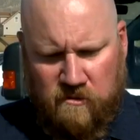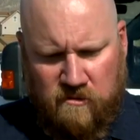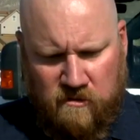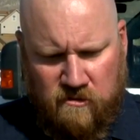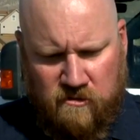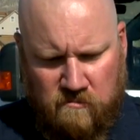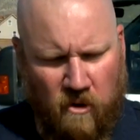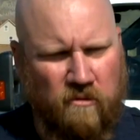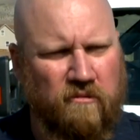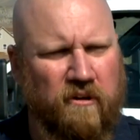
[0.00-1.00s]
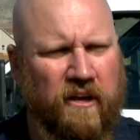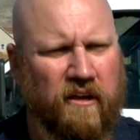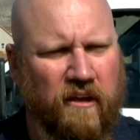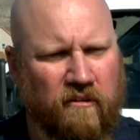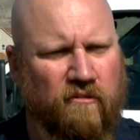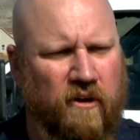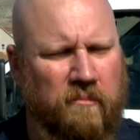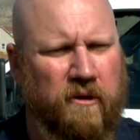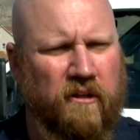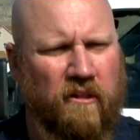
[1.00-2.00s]
it's, it's smoldering and
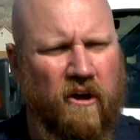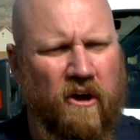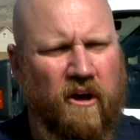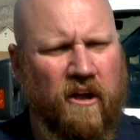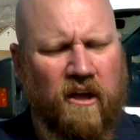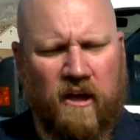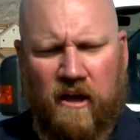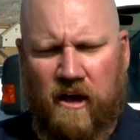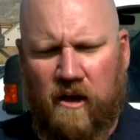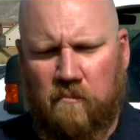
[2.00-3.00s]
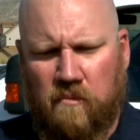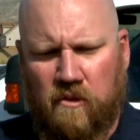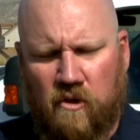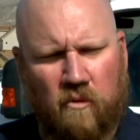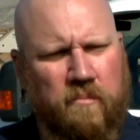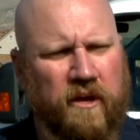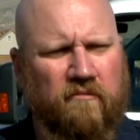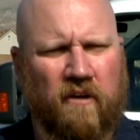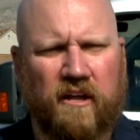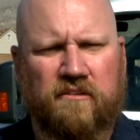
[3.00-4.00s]
creeping along. Um, no big
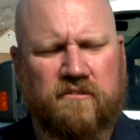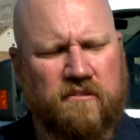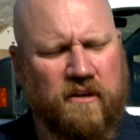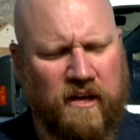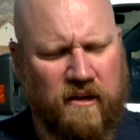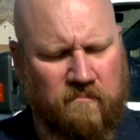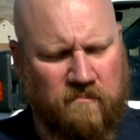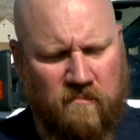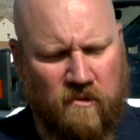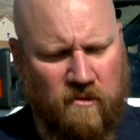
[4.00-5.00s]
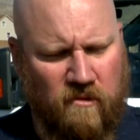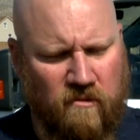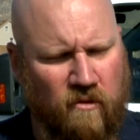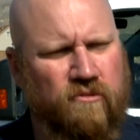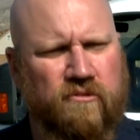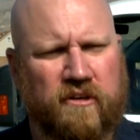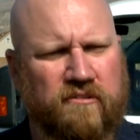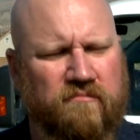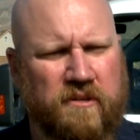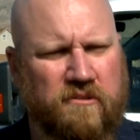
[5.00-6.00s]
runs. Um, no
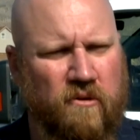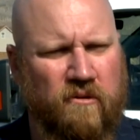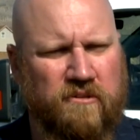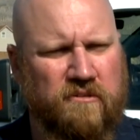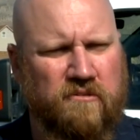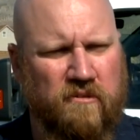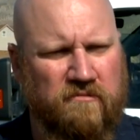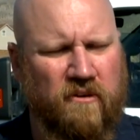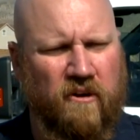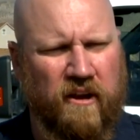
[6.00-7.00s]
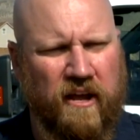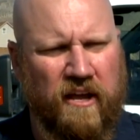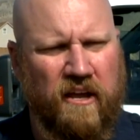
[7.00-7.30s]
trees have been torched so far today.